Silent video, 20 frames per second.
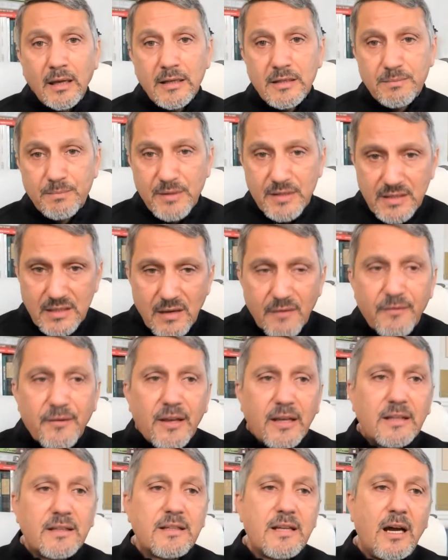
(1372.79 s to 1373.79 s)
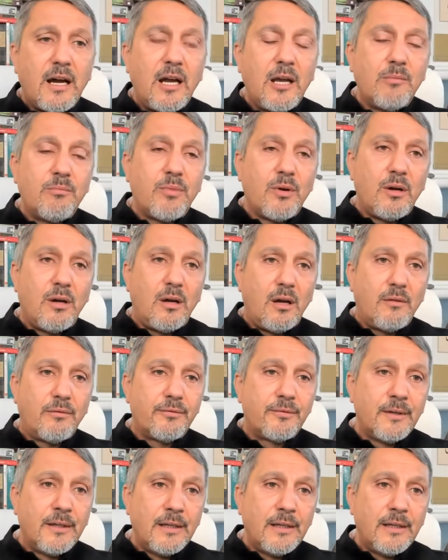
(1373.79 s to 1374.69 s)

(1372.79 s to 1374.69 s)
specific type of